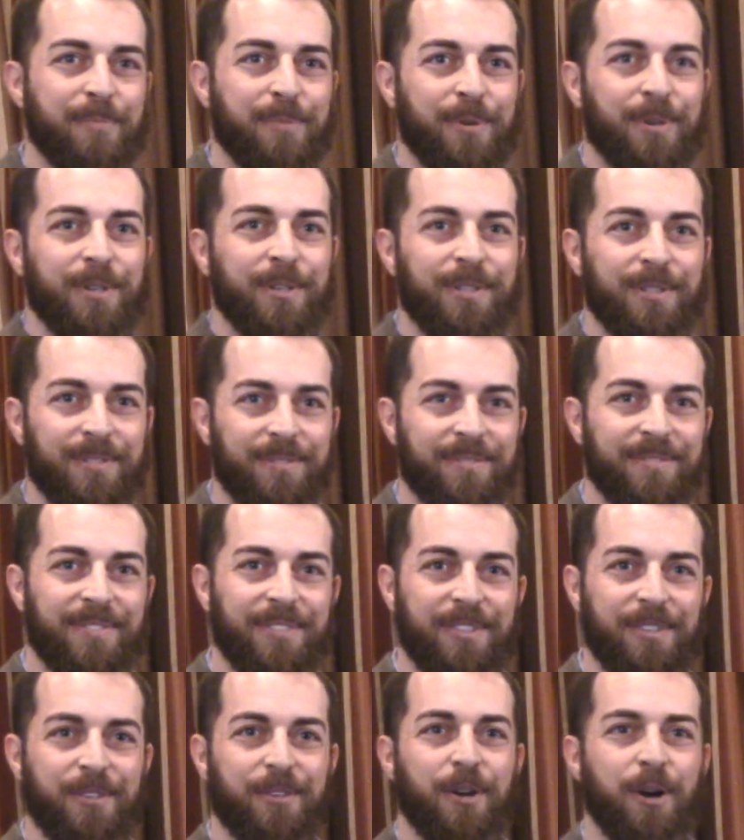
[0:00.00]
people
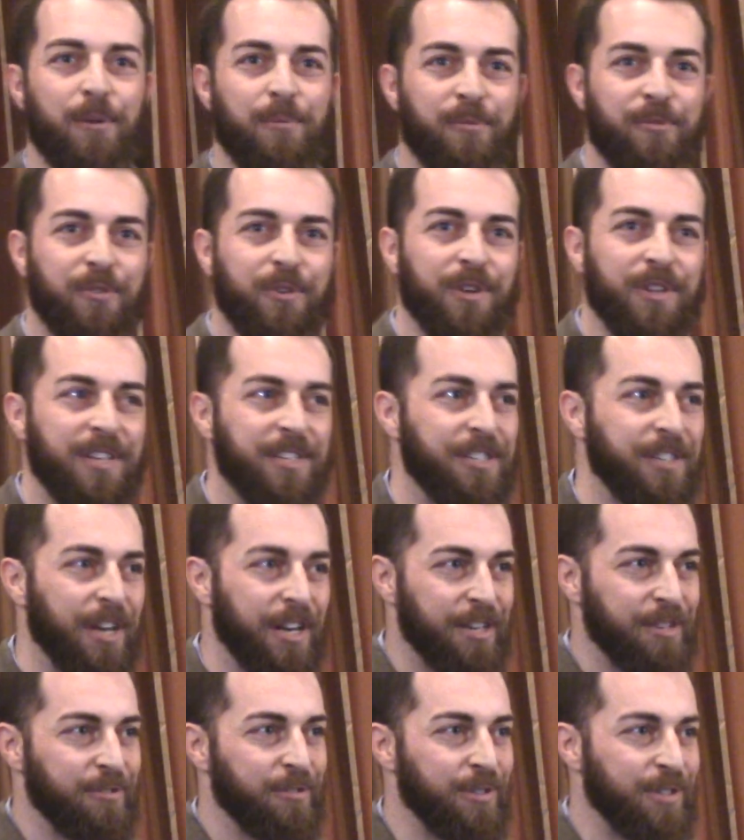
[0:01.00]
who go before the
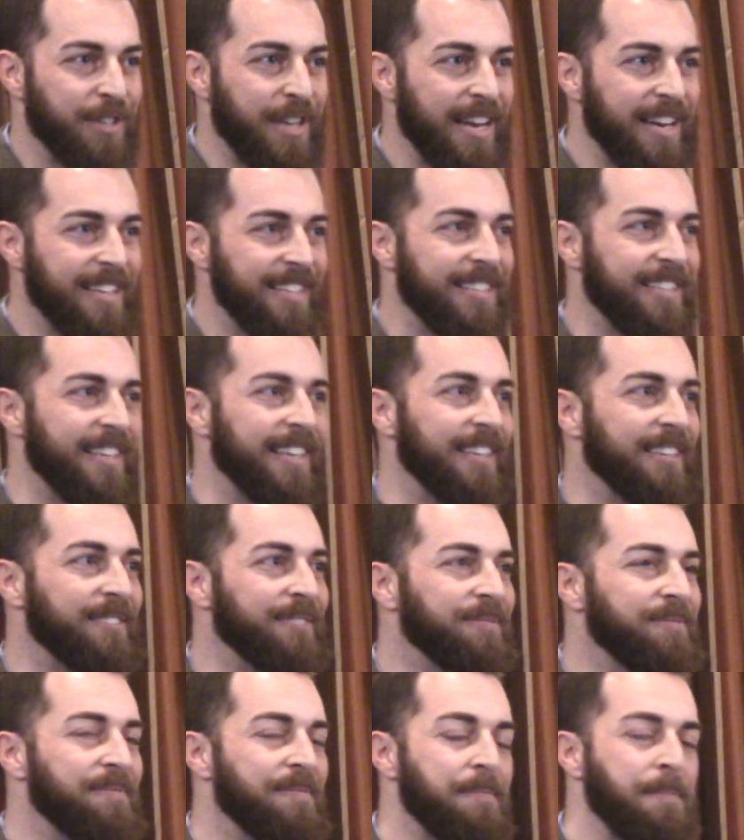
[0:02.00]
judge for sentencing.
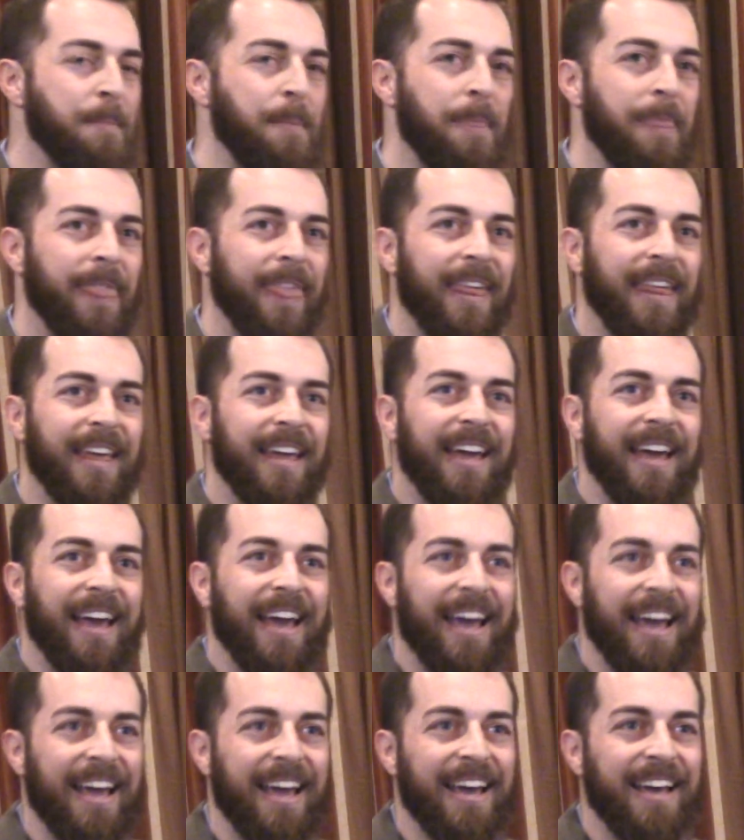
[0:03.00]

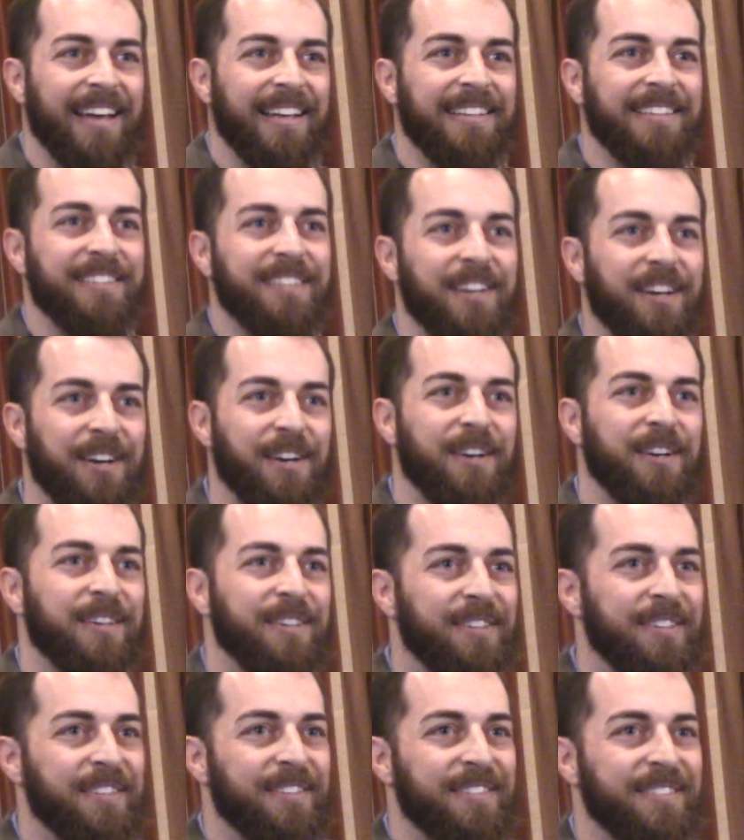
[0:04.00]
And
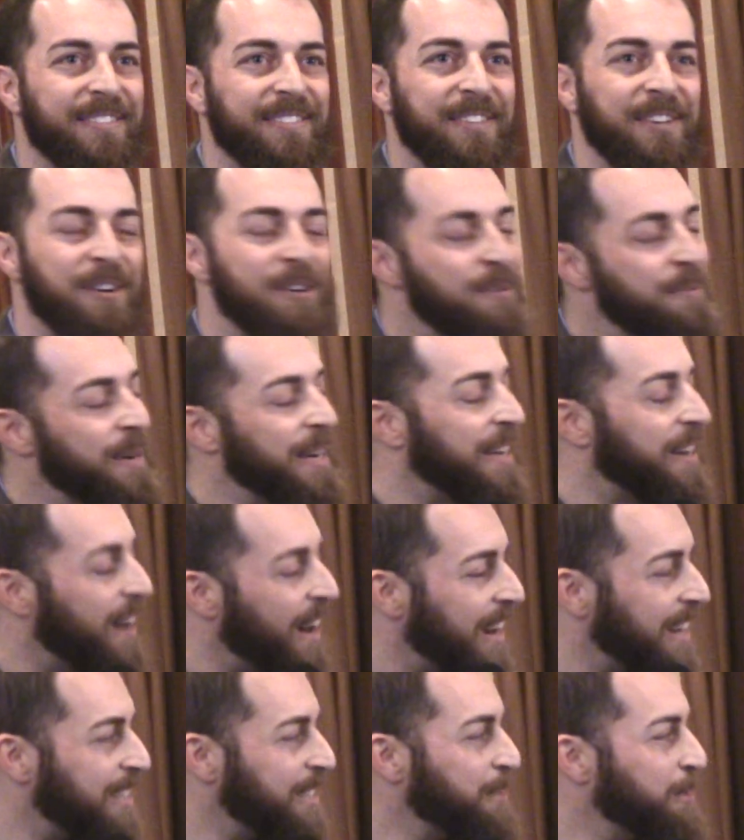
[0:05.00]
oh my
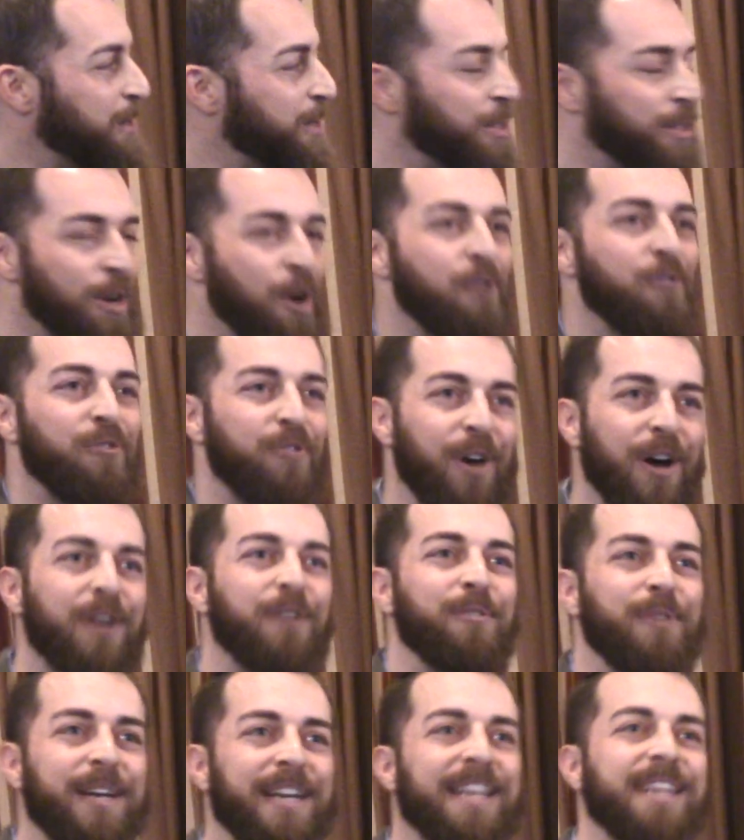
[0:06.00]
gosh, it was so
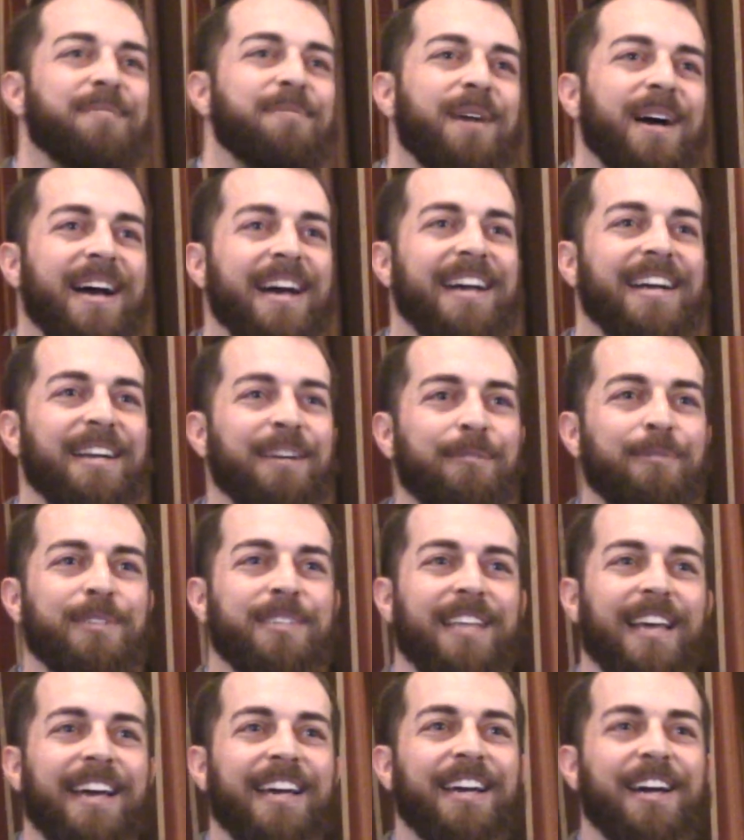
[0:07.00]
fun reading mine. It
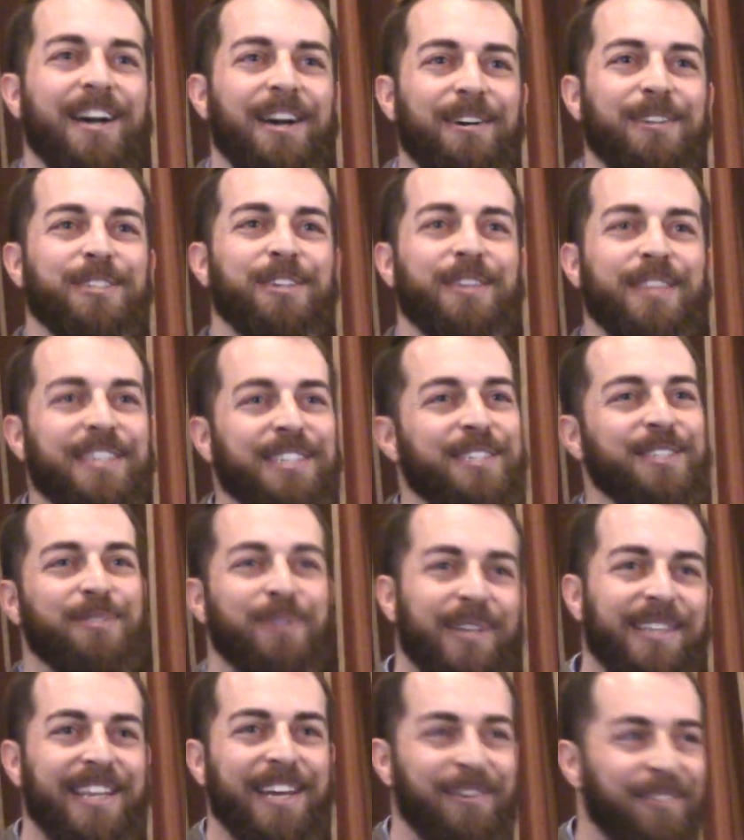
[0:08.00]
was like, oh, so this is
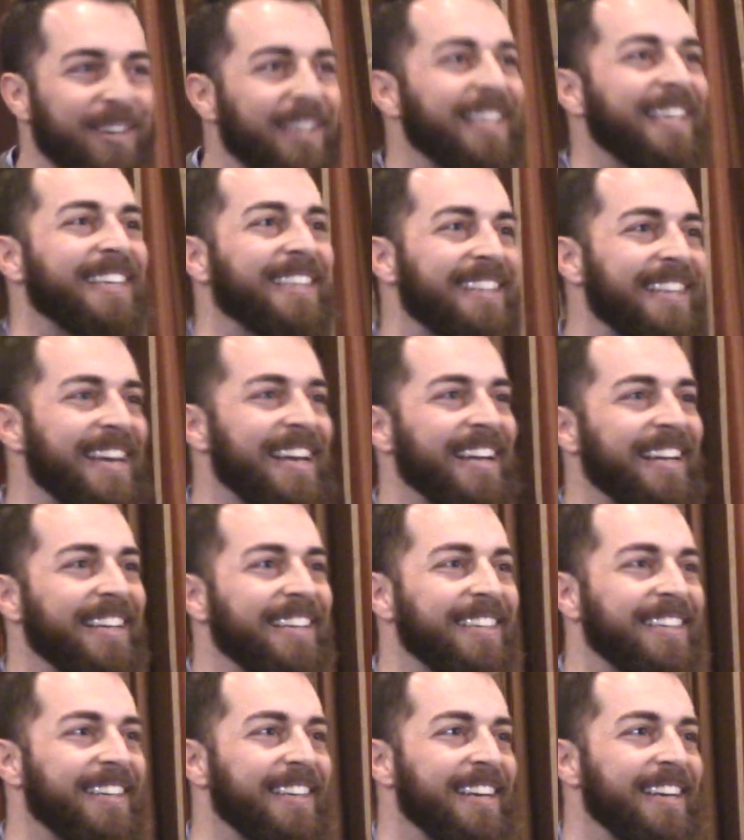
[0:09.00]
what they really think.